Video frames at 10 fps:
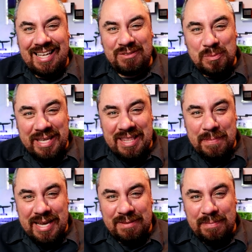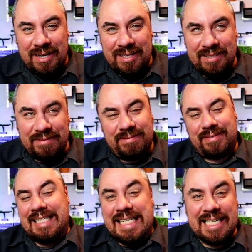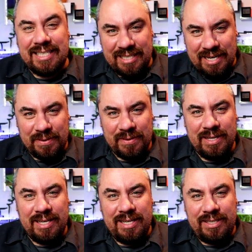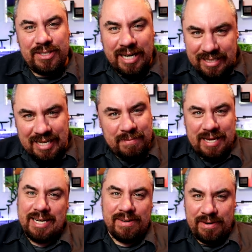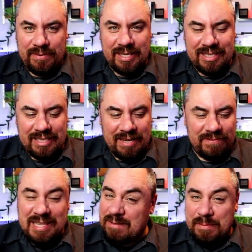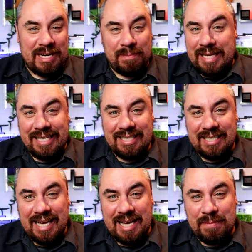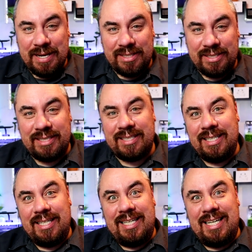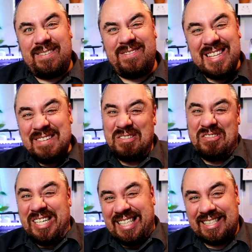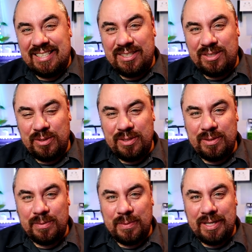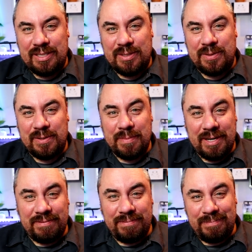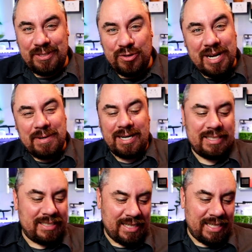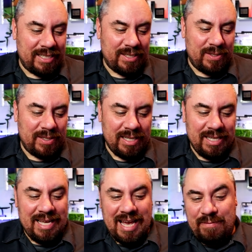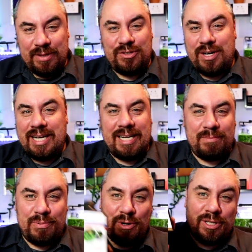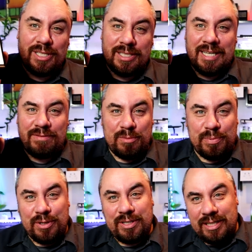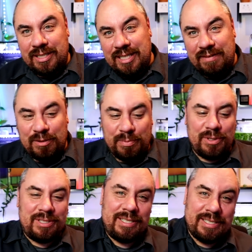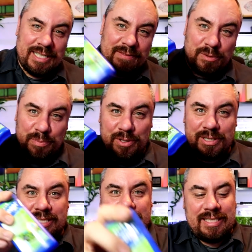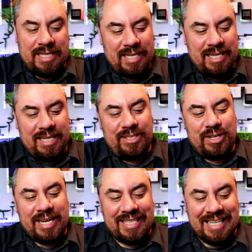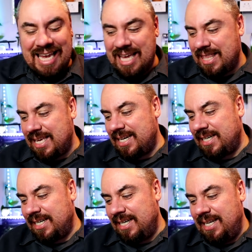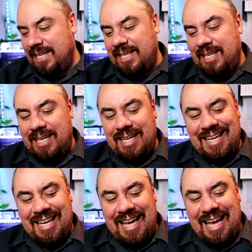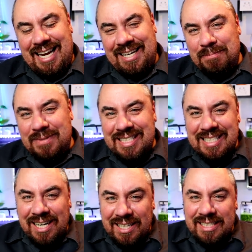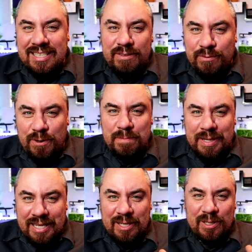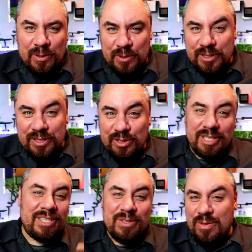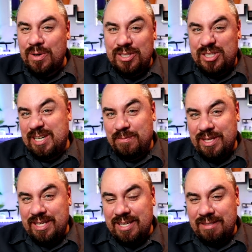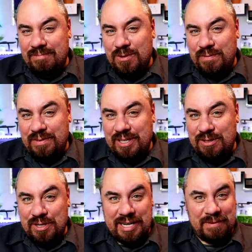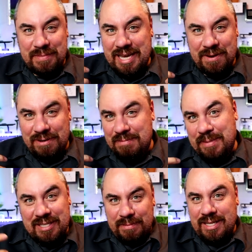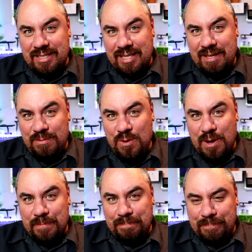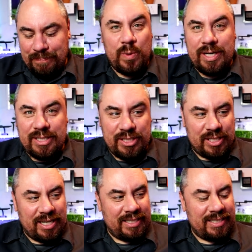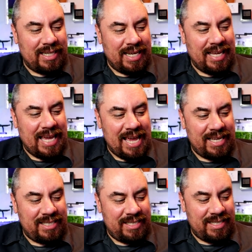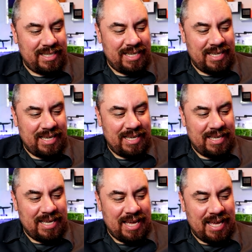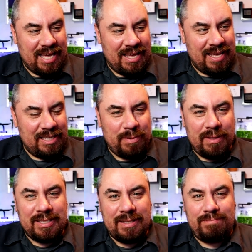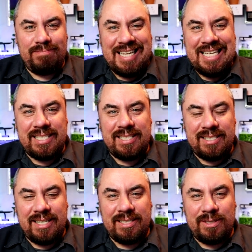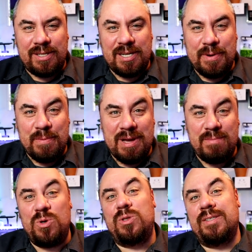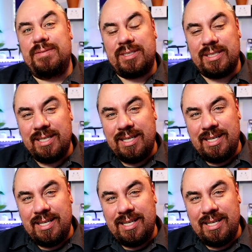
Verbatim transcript: I've spent the best part of a year now trying to get my head around this. I've never been a planted guy person. I've never really understood where it's going, but I've been trying my hardest to learn it all. I've been trying product after product after product after product, trying to get there. And I'm starting to form my conclusions, so I thought I'd share them with you, and hopefully you can help me out, and maybe some of this will help you out. Where to start? I guess it's probably easiest to start talking about my motives.